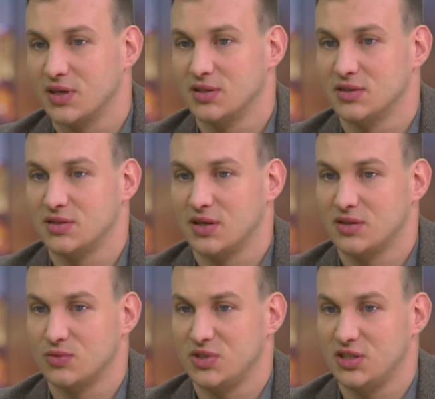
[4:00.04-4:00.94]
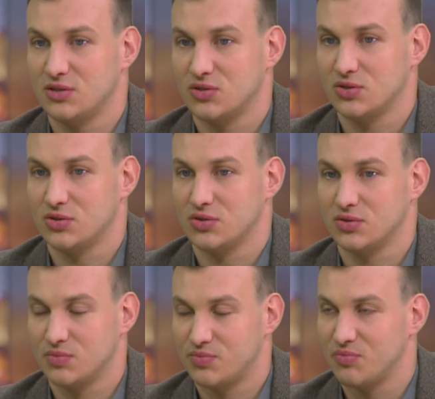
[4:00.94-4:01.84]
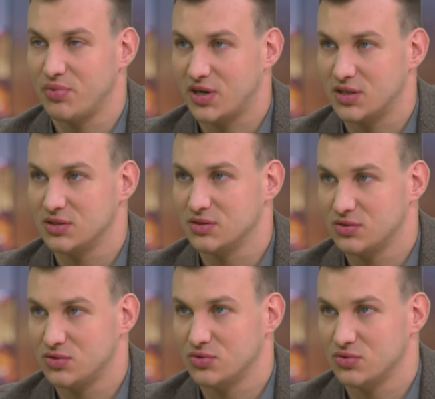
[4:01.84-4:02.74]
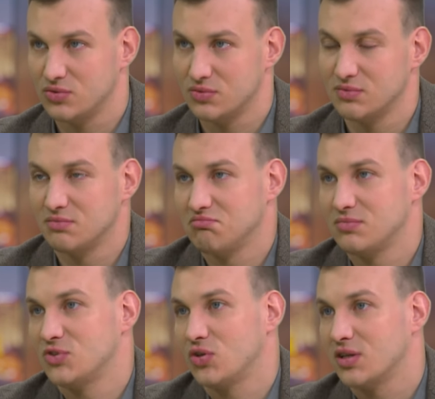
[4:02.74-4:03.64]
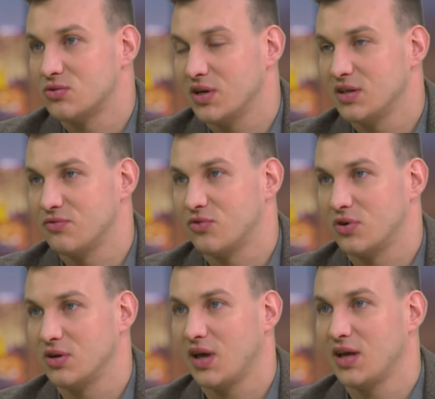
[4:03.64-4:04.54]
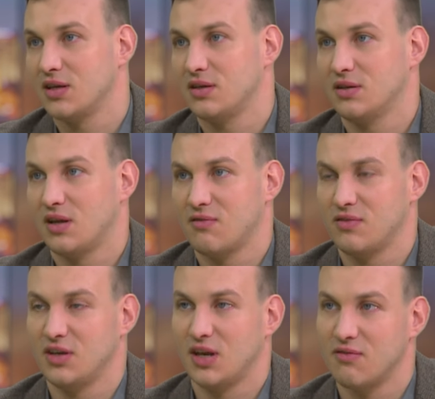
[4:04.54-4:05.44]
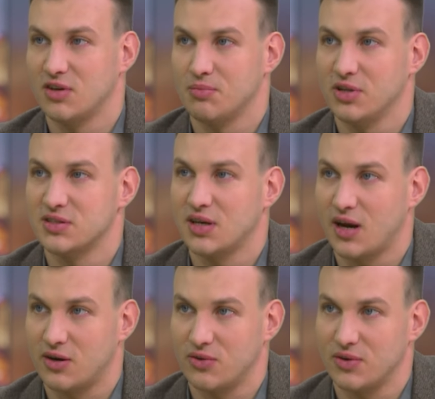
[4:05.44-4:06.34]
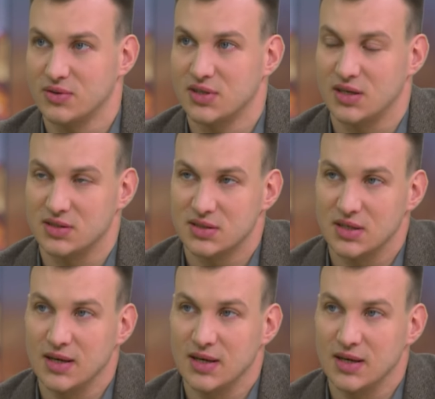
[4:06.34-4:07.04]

and, and we need to prepare to to get ready for any inevitable any scenario. Con Yes.